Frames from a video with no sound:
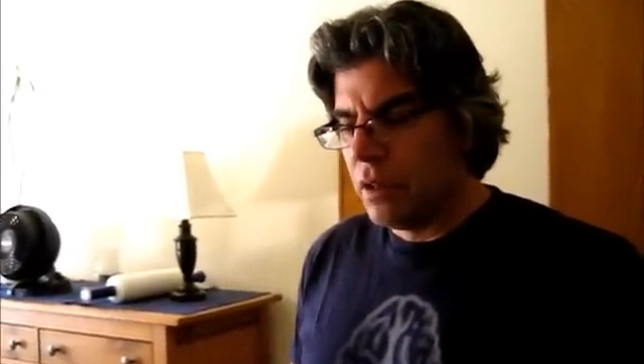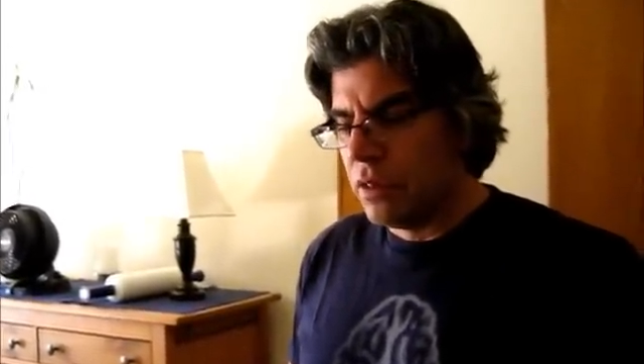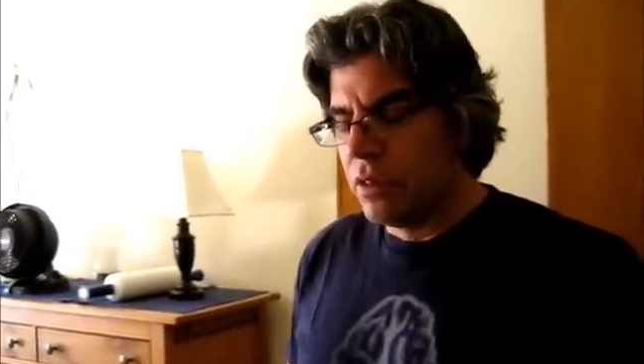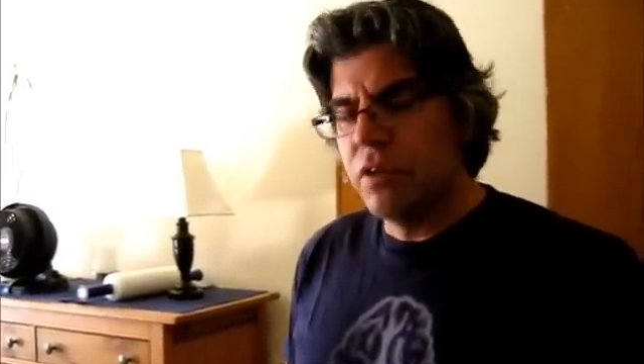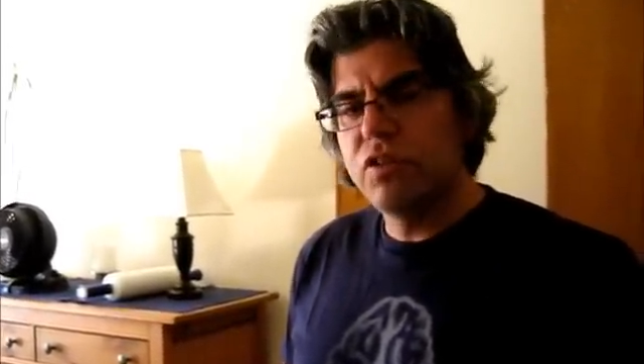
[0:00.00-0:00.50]

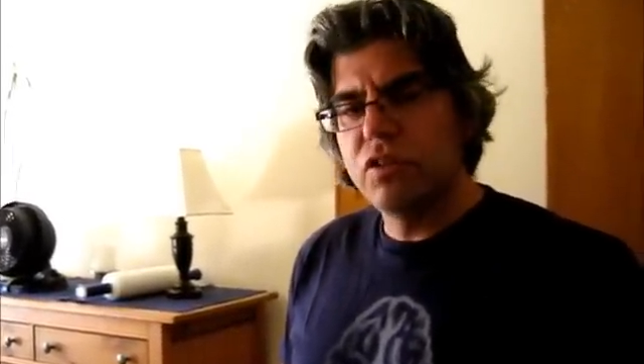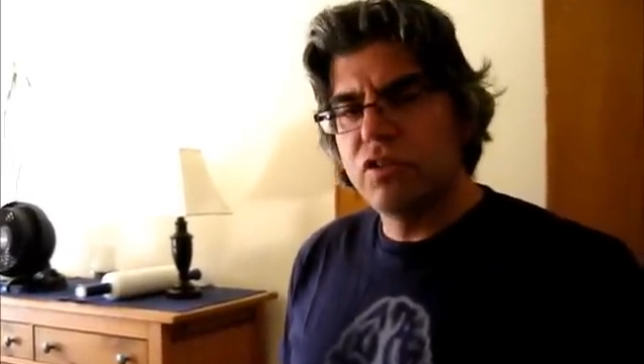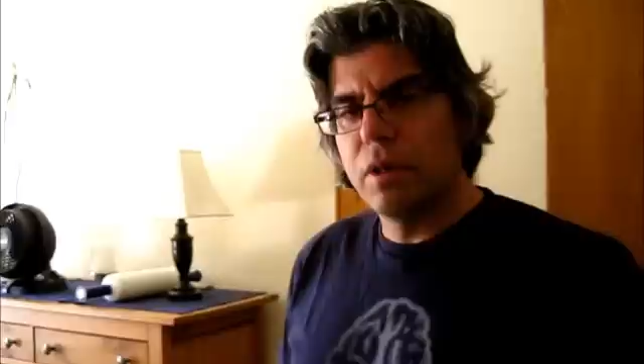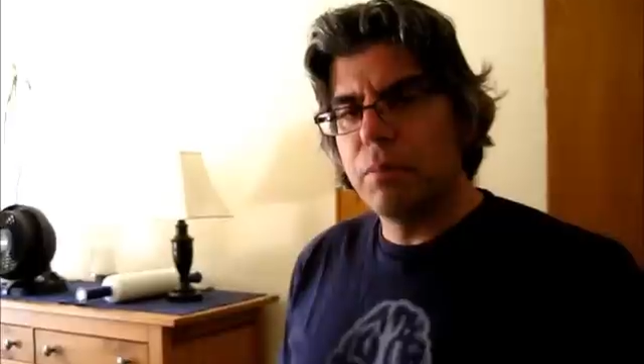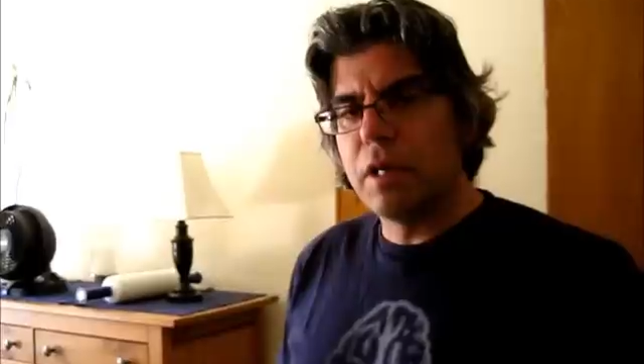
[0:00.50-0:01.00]
this is
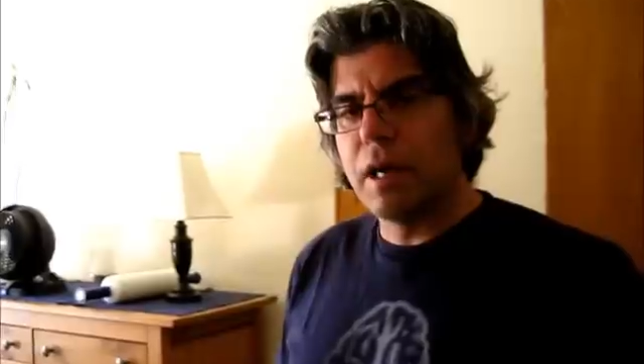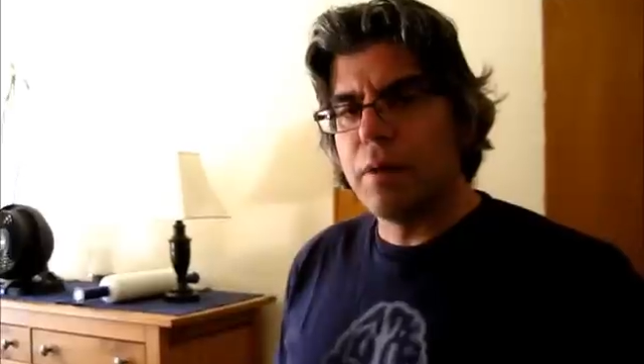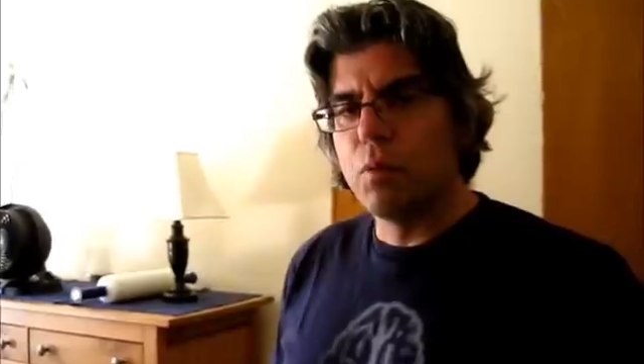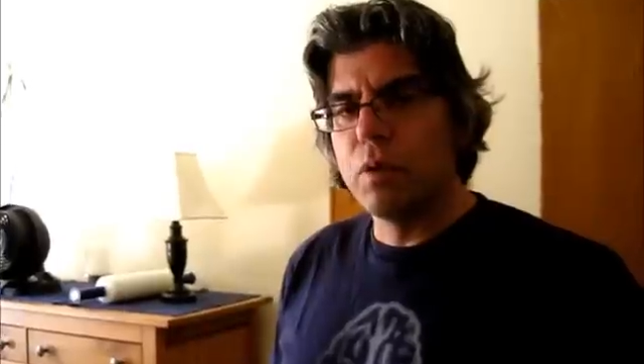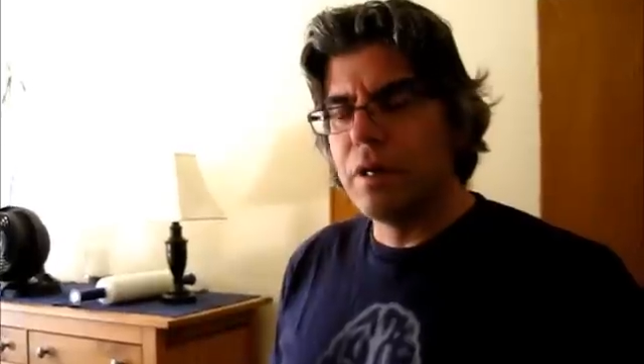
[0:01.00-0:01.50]
something I
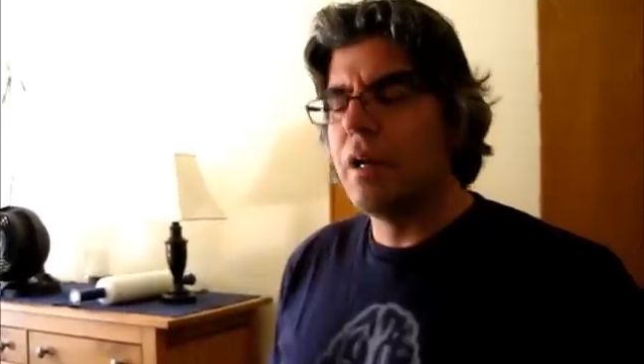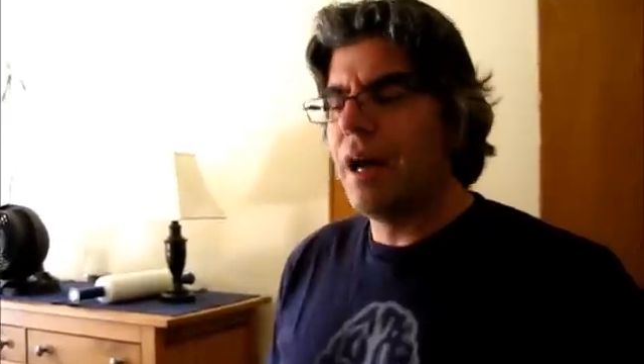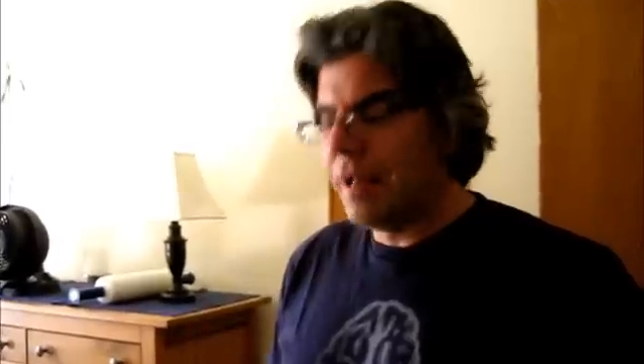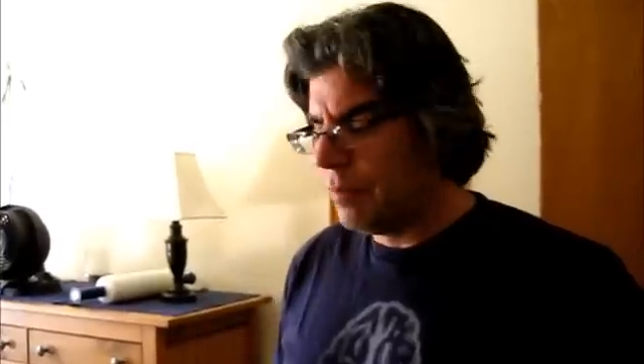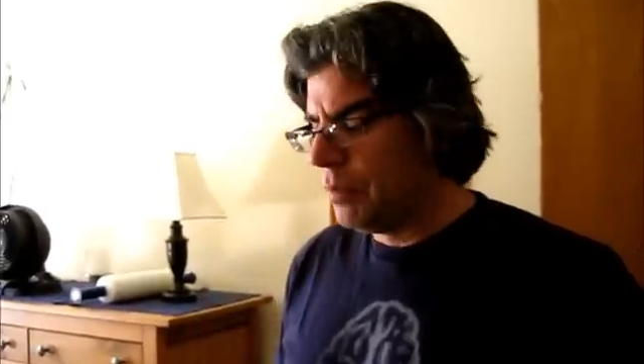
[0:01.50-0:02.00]
would
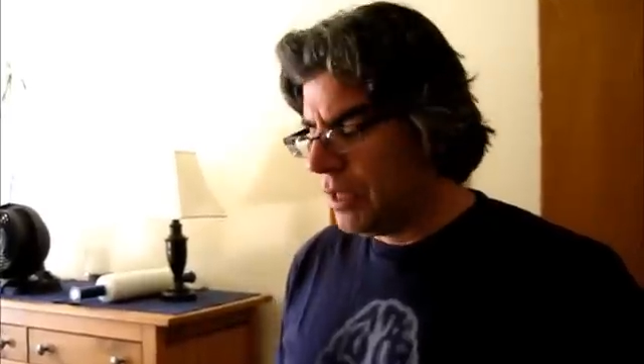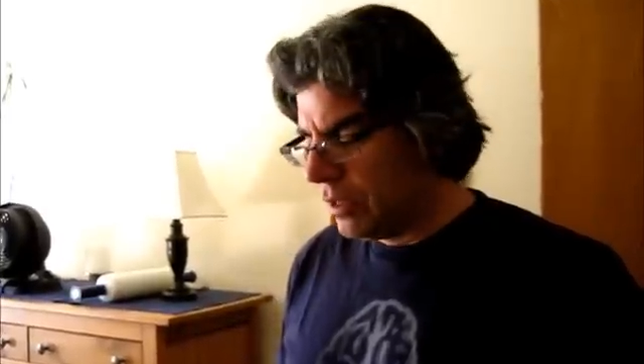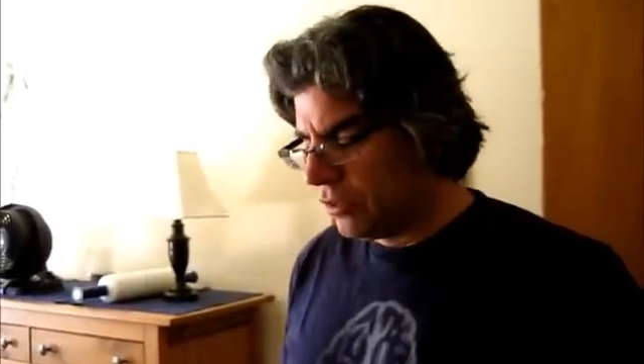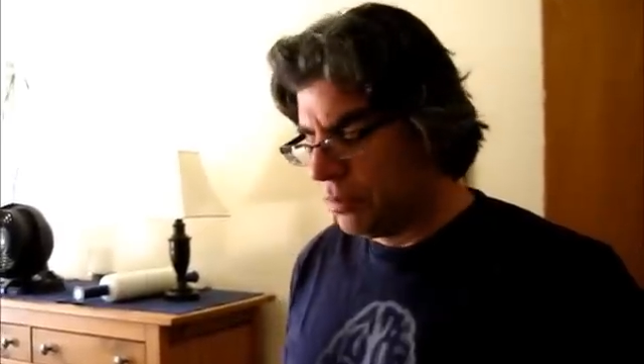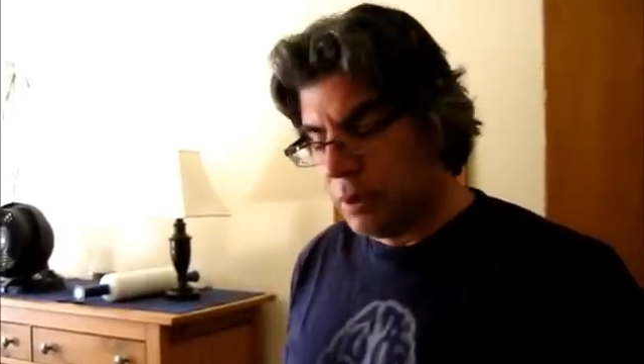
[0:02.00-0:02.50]
not be
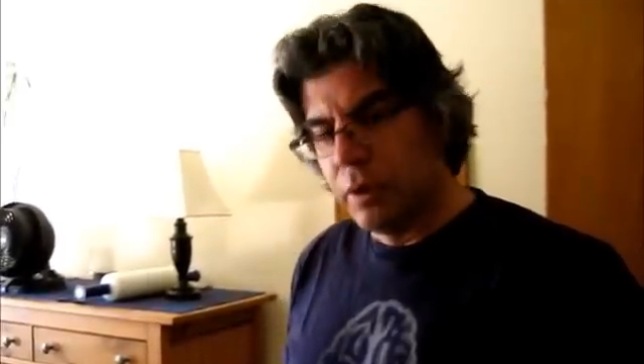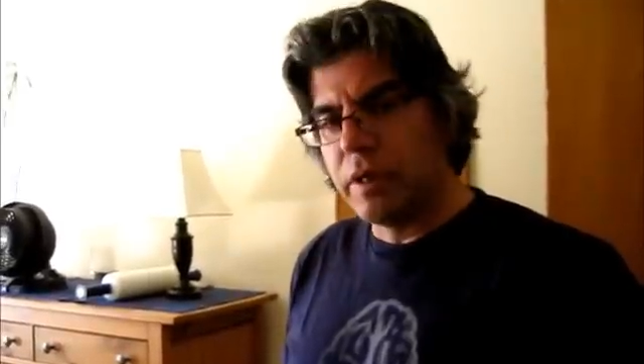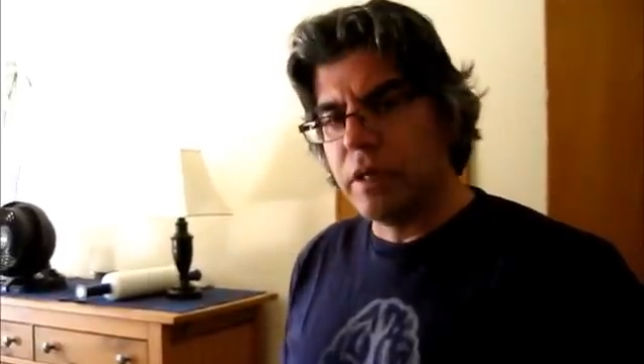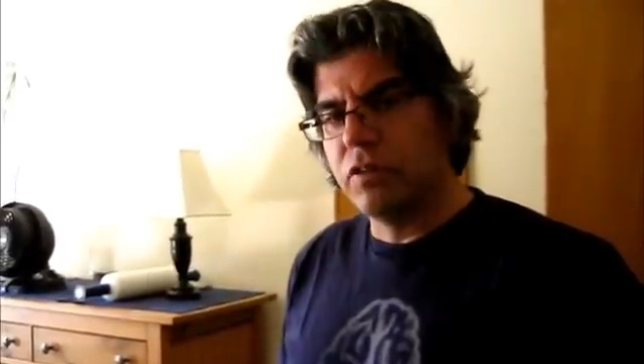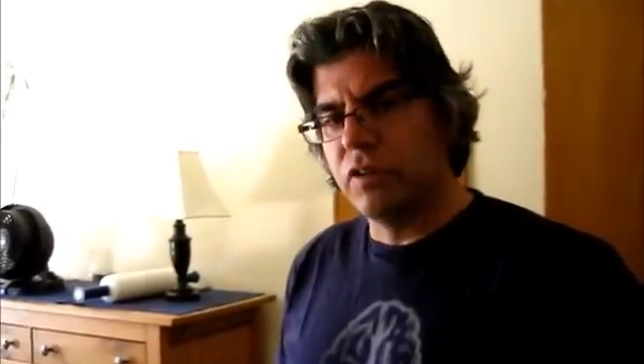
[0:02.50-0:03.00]

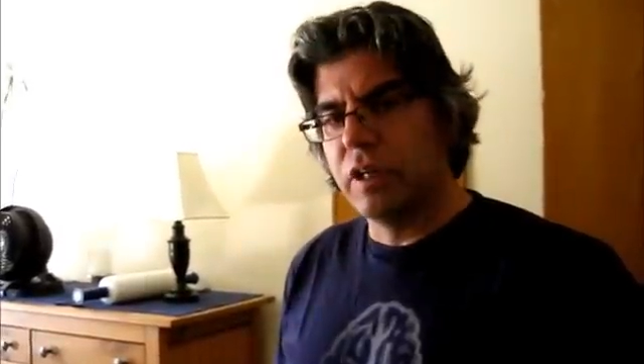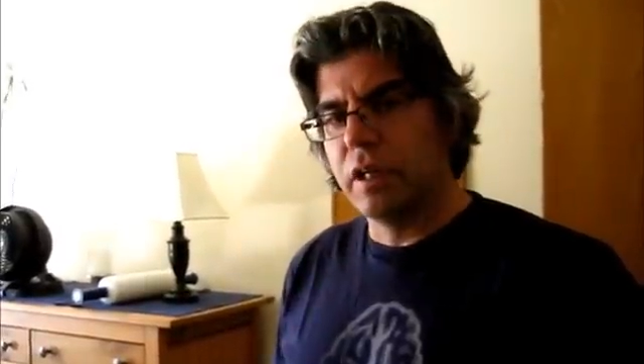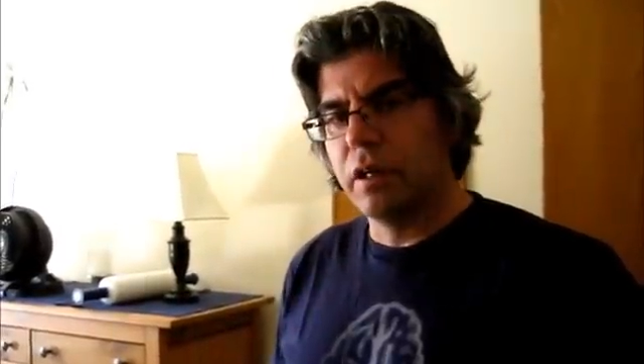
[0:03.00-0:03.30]
experiencing